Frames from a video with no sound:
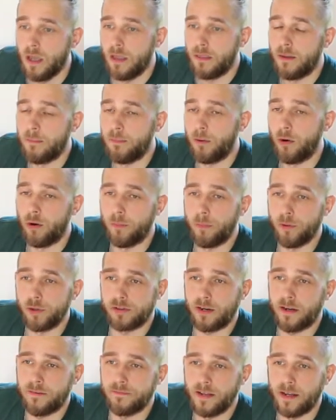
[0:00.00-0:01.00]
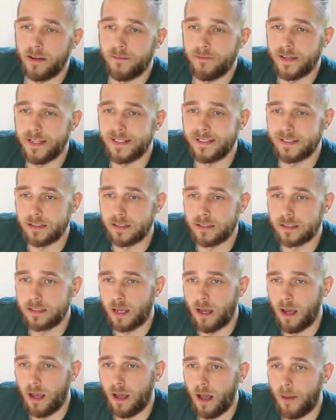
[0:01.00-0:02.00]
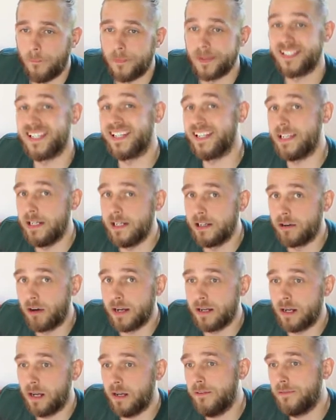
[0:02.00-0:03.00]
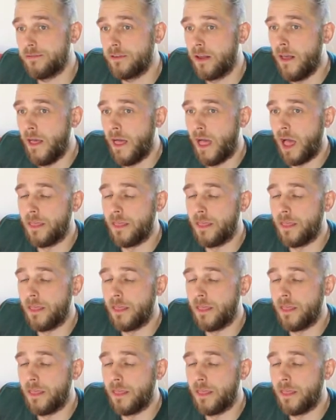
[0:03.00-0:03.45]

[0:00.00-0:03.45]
Bourne bushcraft knife isn't a particularly great knife,